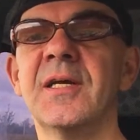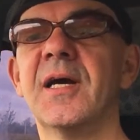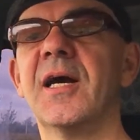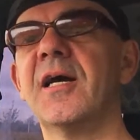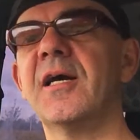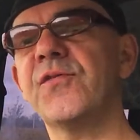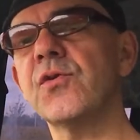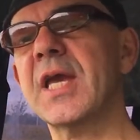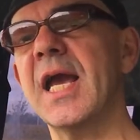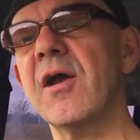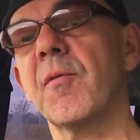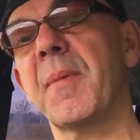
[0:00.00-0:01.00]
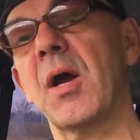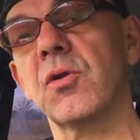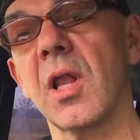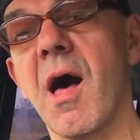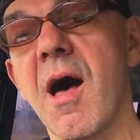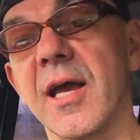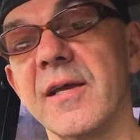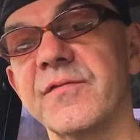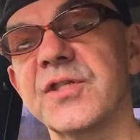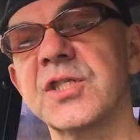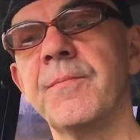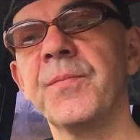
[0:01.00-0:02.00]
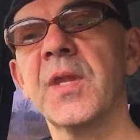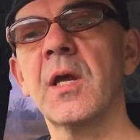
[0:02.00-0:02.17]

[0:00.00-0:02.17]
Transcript: If you care about lives,